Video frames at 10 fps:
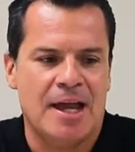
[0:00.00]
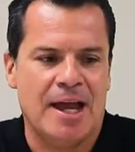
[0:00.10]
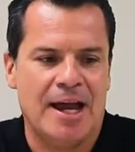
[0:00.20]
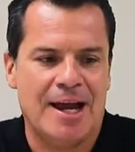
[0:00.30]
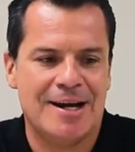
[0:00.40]

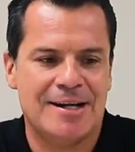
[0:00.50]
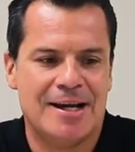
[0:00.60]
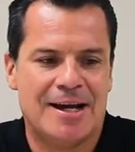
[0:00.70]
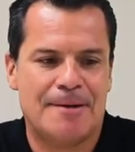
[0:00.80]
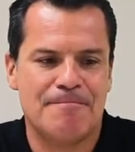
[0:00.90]
And,
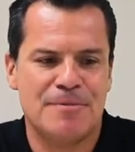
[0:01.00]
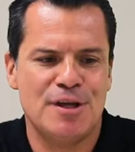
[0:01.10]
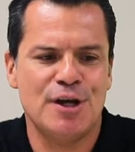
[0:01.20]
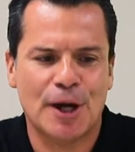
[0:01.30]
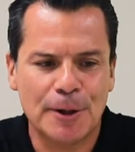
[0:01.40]
um,
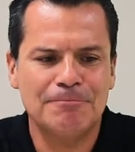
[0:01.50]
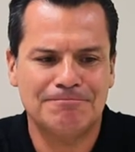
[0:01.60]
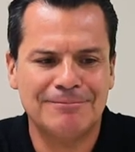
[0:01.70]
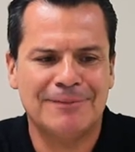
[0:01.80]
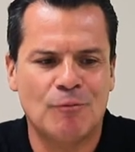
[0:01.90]
you know,
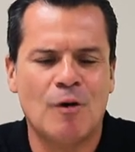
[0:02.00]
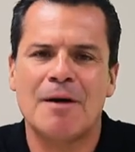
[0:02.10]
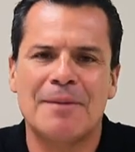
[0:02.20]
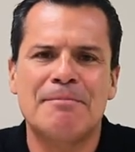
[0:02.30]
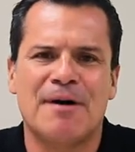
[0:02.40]
what I
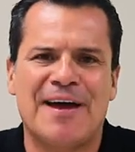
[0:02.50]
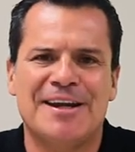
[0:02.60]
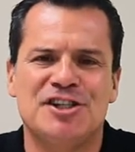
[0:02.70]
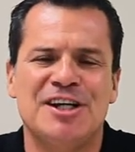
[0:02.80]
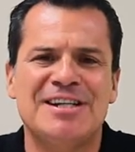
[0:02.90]
mean by that
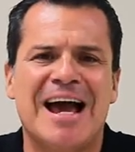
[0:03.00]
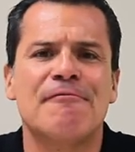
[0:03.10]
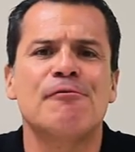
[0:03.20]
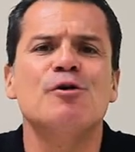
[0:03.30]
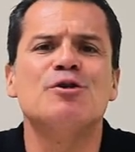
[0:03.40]
is you need to
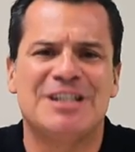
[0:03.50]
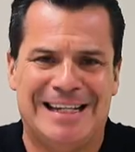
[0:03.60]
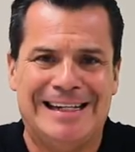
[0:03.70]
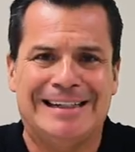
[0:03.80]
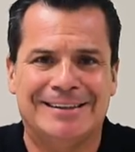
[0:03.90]
have
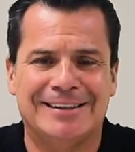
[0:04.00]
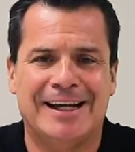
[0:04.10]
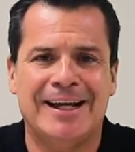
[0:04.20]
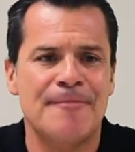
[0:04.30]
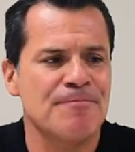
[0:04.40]
routine,
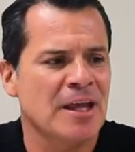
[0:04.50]
yeah?